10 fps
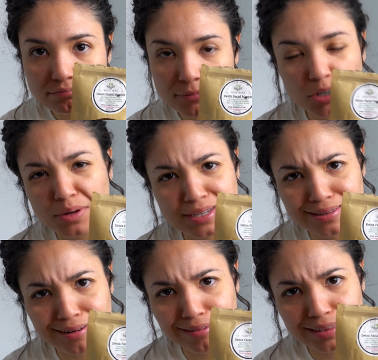don't know why I
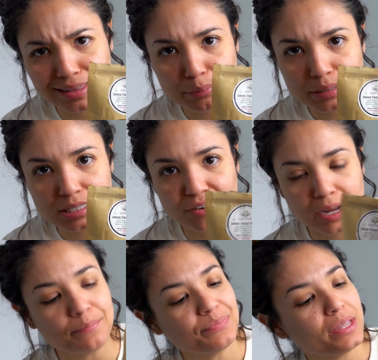said it like that, but it's
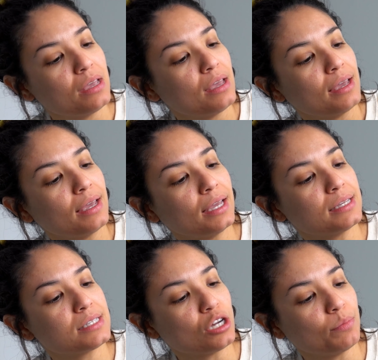fine.
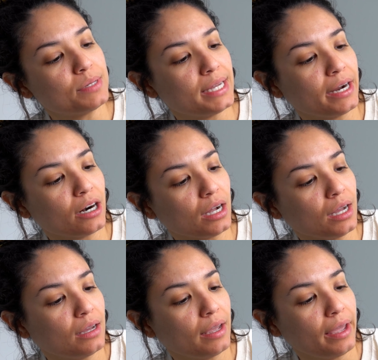Is
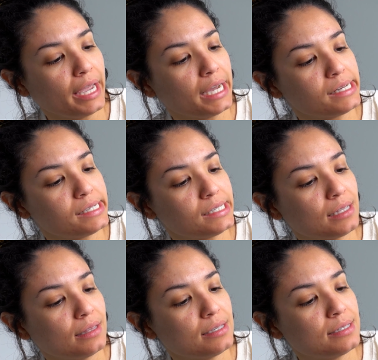Soapterra. And
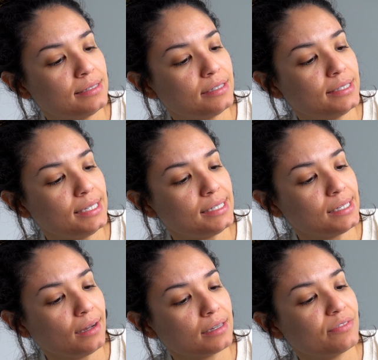this
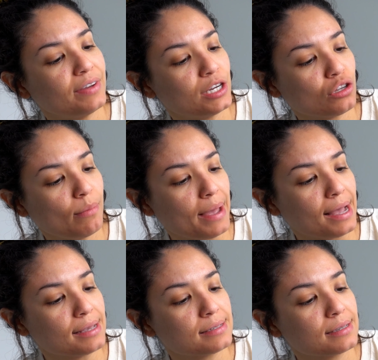detox facial
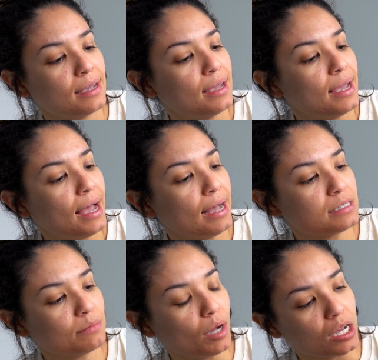mask has
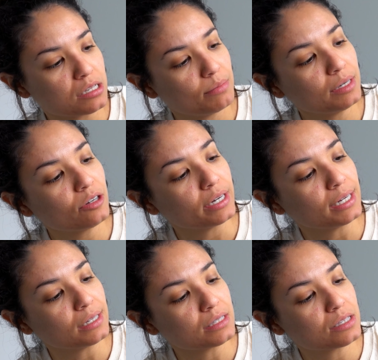some awesome
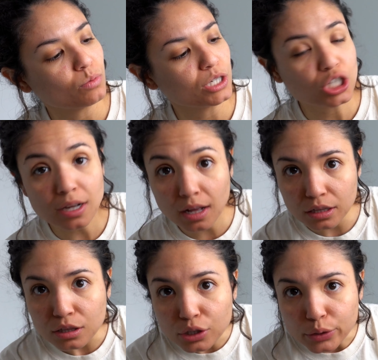ingredients, which
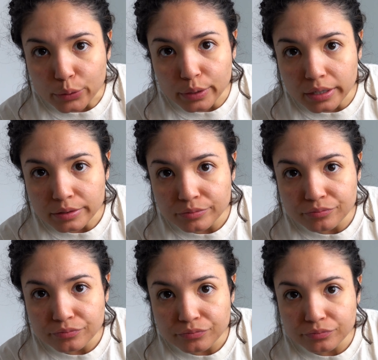include,
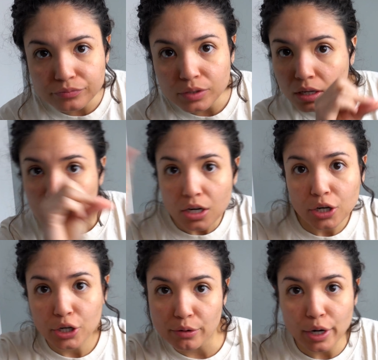
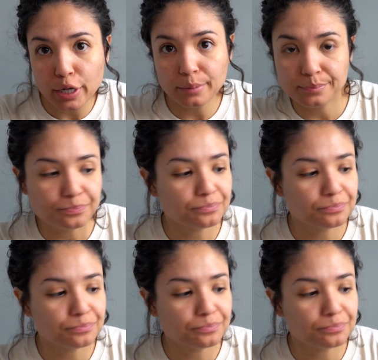you ready?